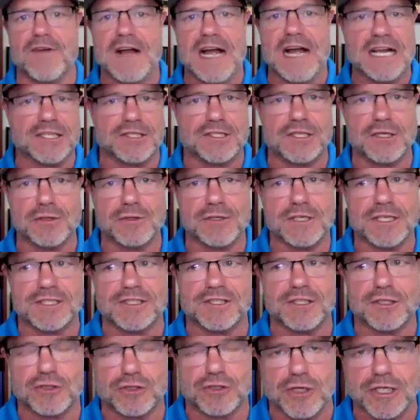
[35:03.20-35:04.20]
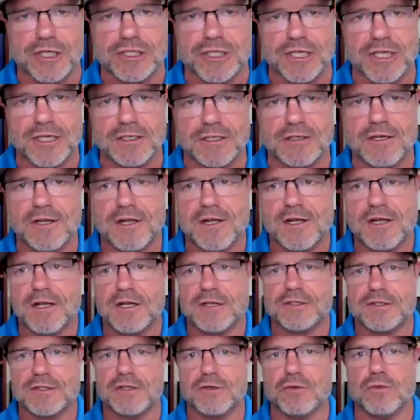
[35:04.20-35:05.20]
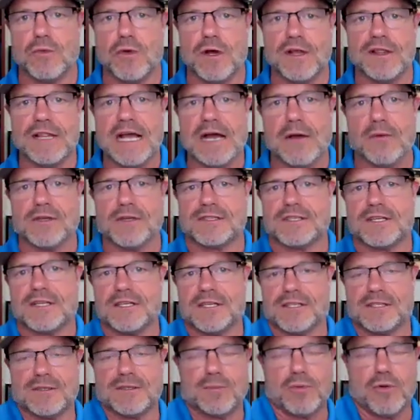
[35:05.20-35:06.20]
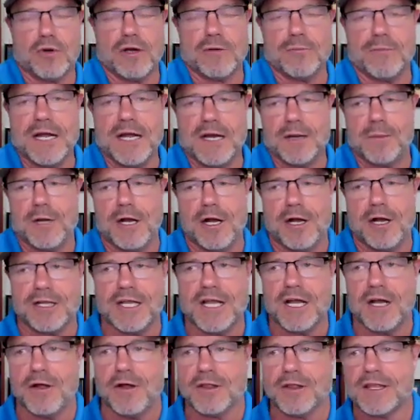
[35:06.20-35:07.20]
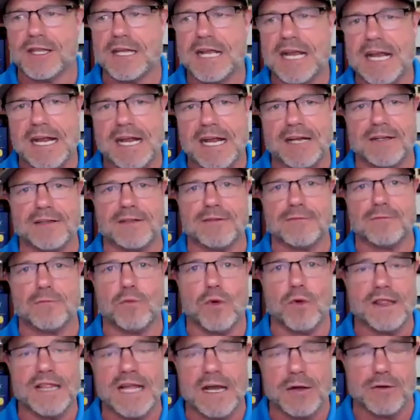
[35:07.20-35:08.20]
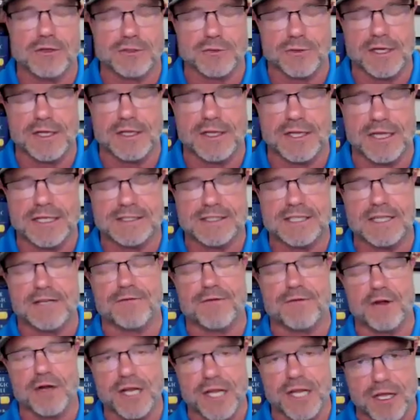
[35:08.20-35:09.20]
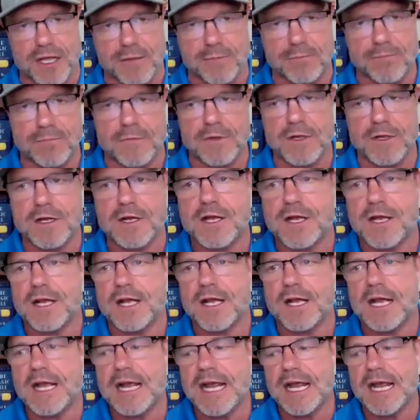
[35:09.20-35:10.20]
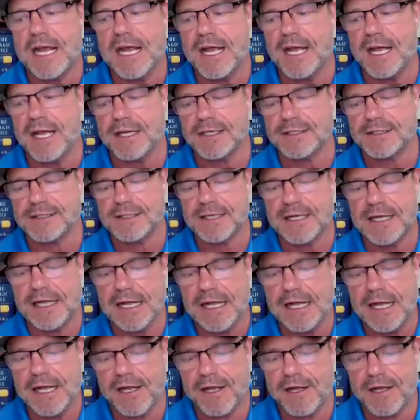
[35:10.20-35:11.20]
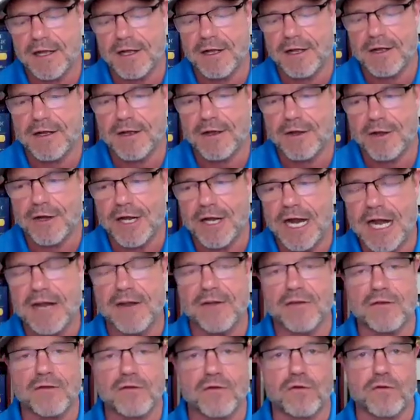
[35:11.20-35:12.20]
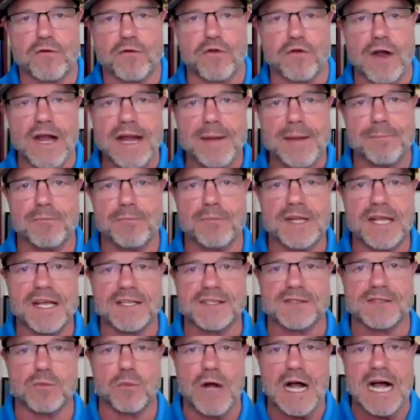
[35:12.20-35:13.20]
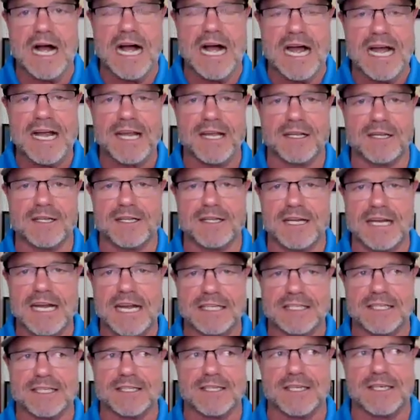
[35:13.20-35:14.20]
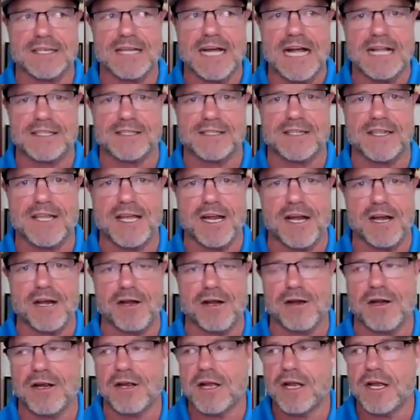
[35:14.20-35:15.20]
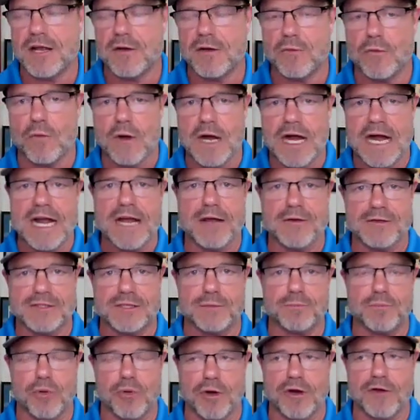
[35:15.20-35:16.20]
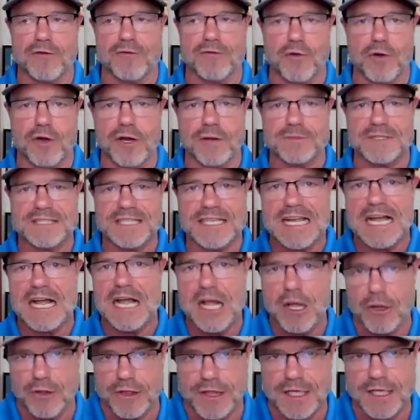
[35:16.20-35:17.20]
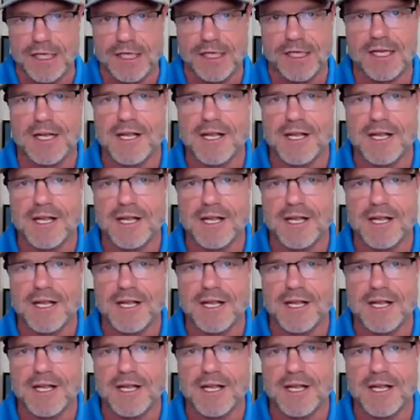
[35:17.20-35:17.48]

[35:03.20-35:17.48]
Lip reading: fine tuned his nutrition to one that was going to support metabolic health and one that was realistic for him, and kind of framed his why, connected the dots there, and why it was important for him to get healthy.